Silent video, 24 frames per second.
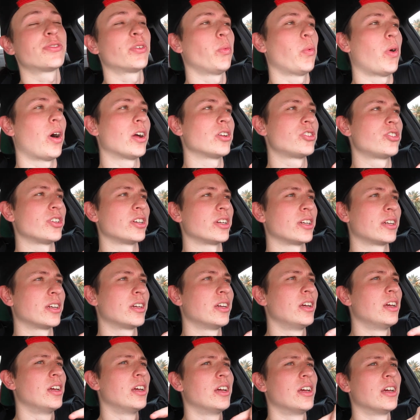for watching.
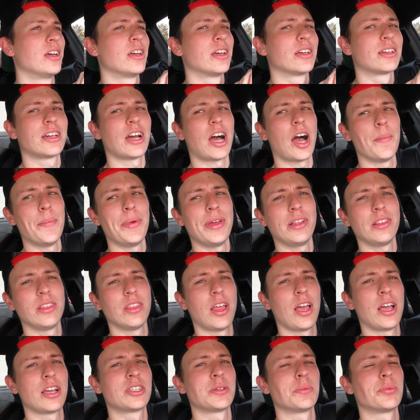Comment,
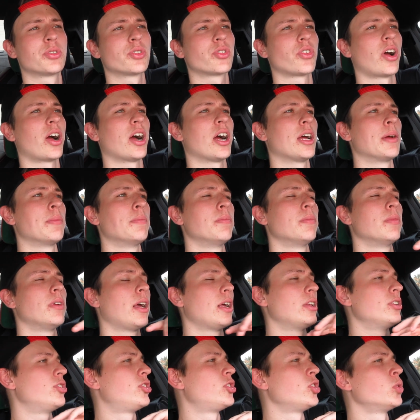like, subscribe,
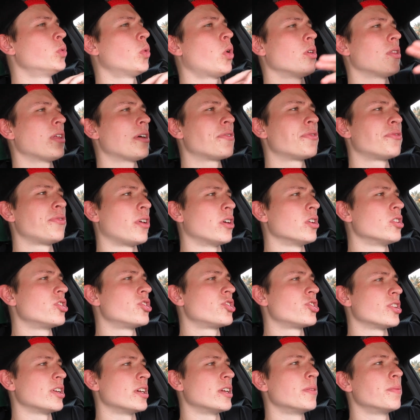and do all that fun
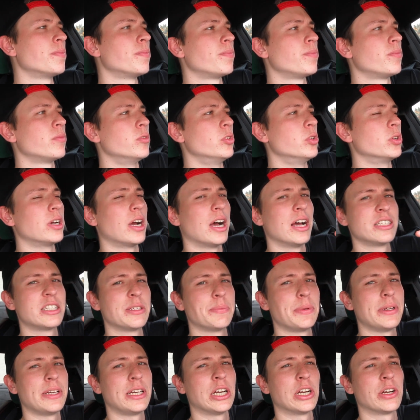shit. You guys have
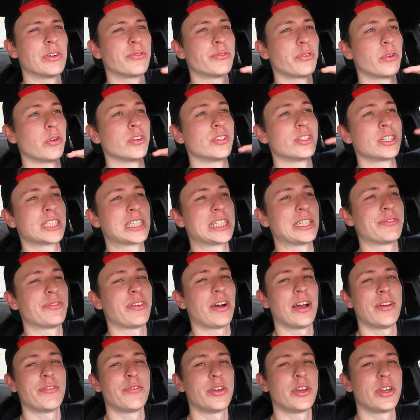been here for
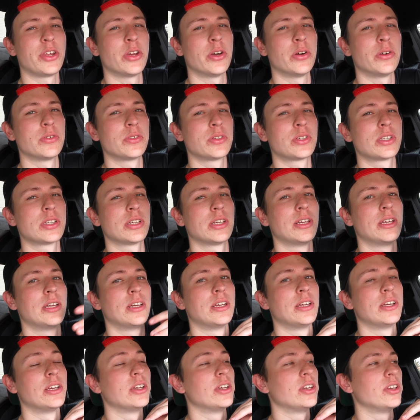65 videos.
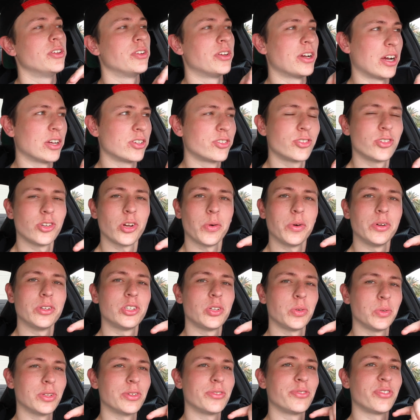You guys should know what
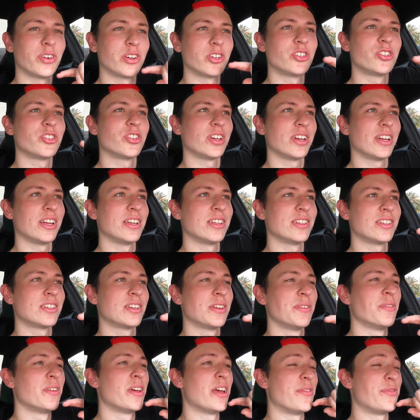doing the fun shit is.
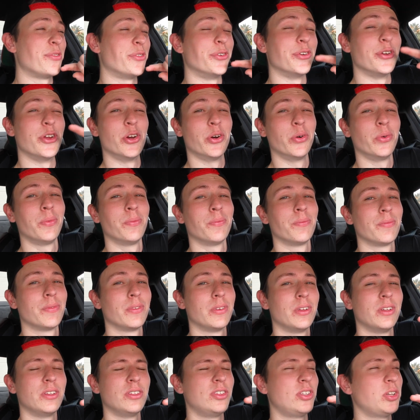If you're new,
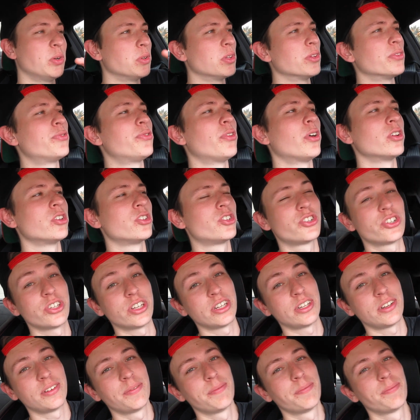doing the fun
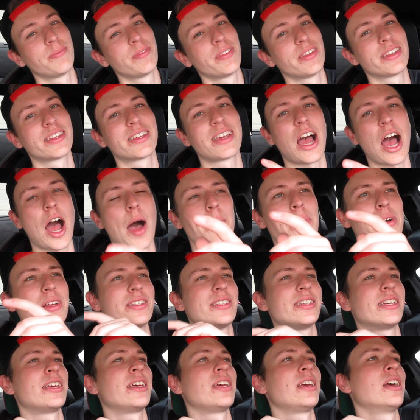shit,
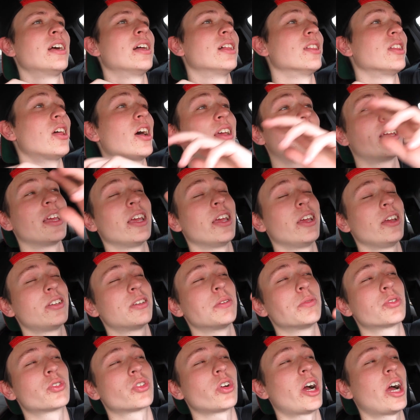commenting, liking,
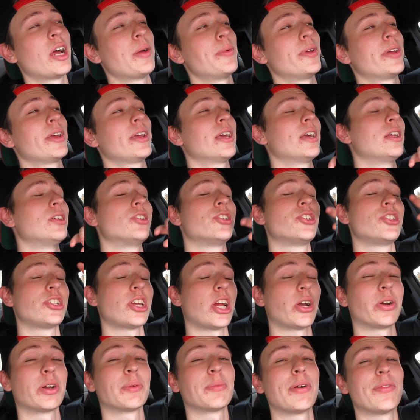subscribing, and
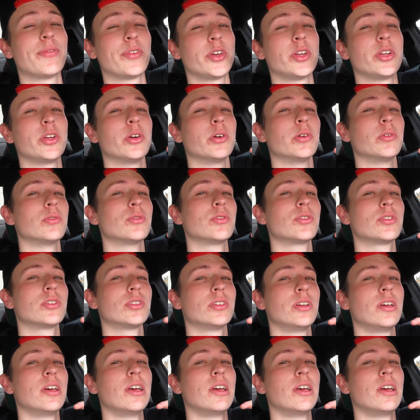sharing my videos.